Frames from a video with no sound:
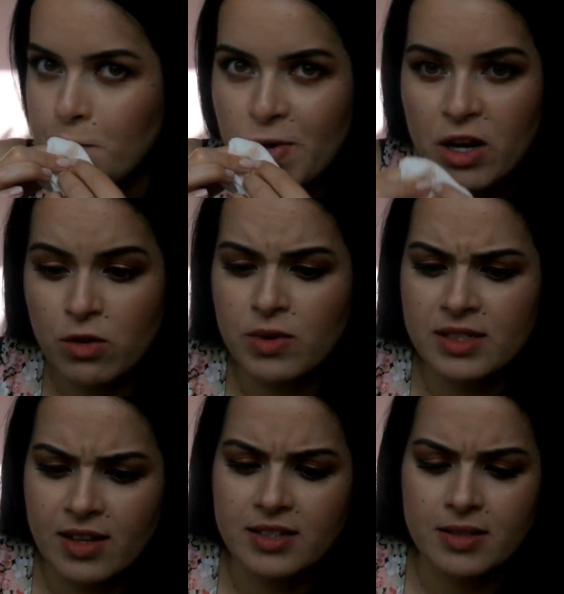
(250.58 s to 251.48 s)
I always
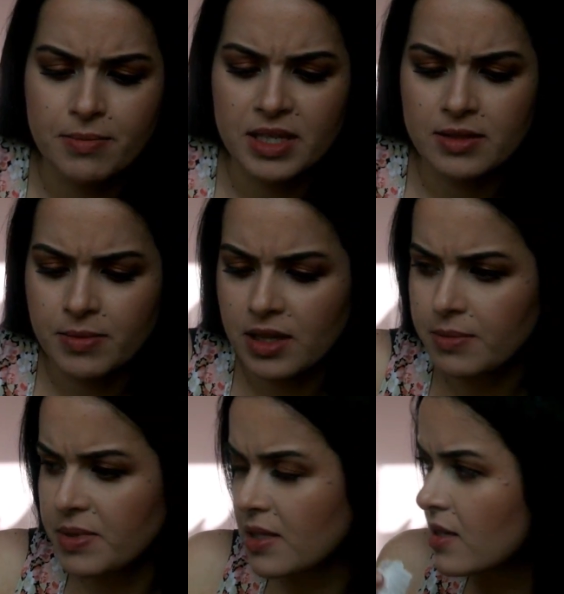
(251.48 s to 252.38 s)
like to mix my
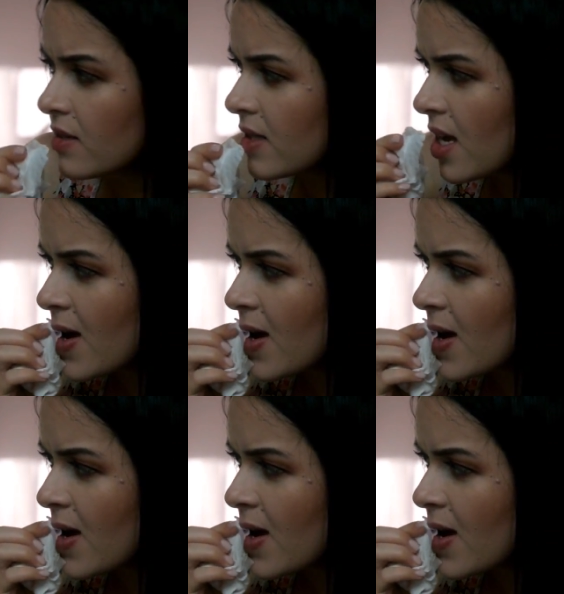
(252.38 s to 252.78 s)
lipsticks